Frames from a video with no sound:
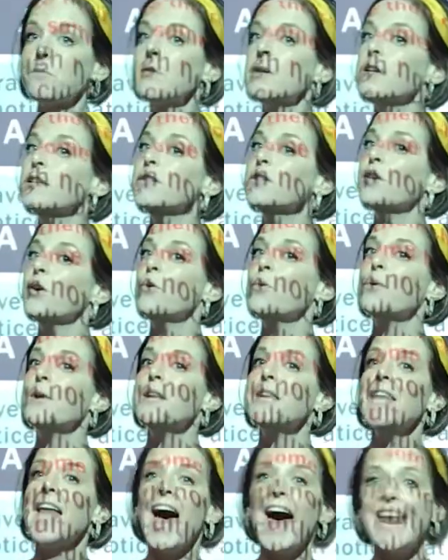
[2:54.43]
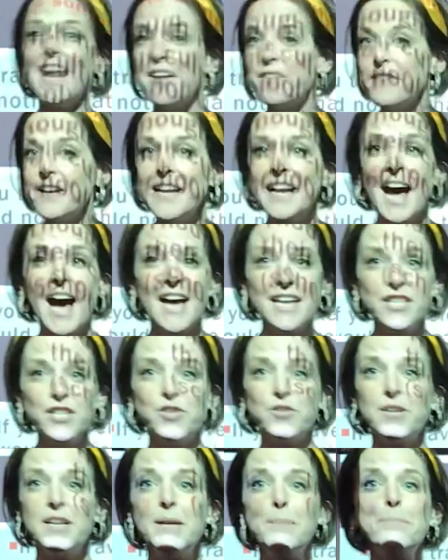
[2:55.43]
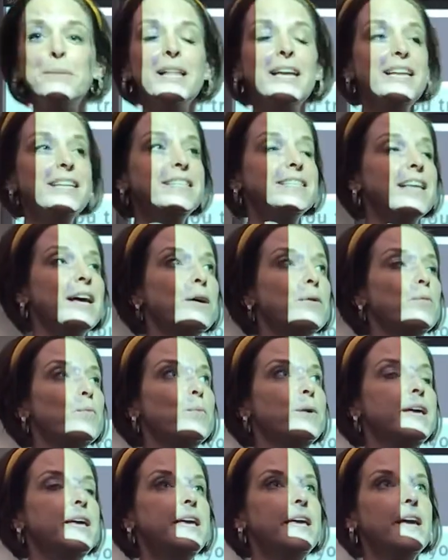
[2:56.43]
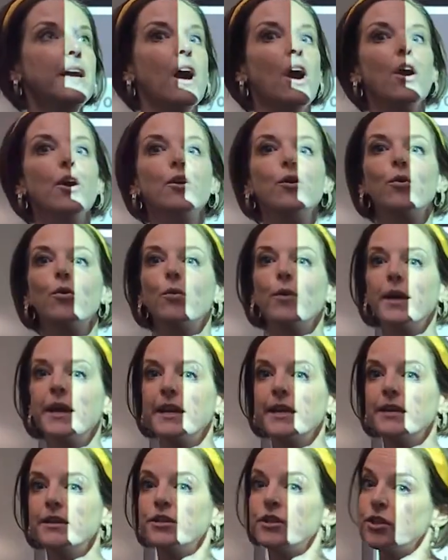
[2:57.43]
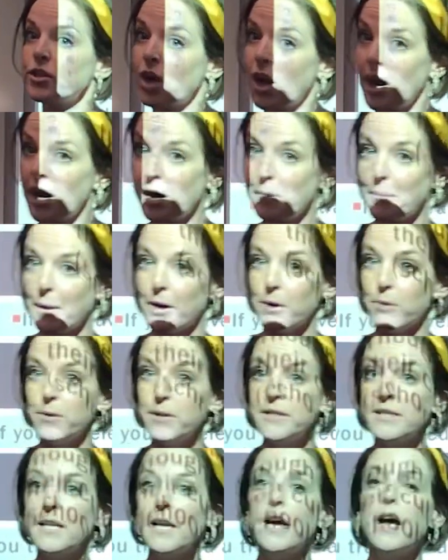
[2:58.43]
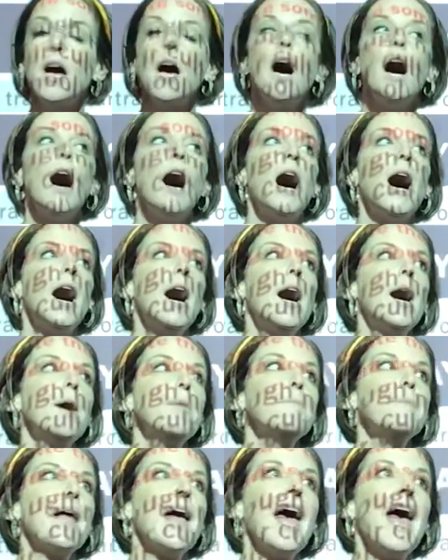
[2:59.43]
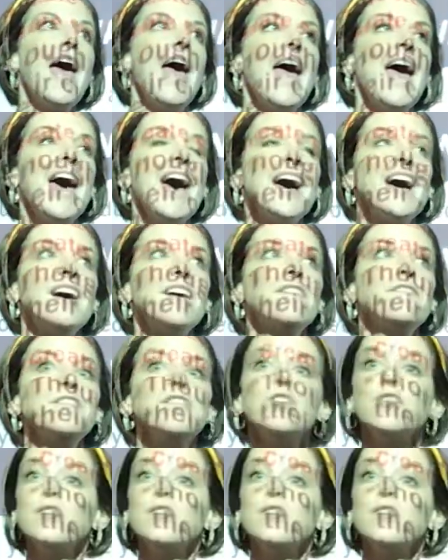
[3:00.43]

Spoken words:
So not every country and place that we are going to talk about have their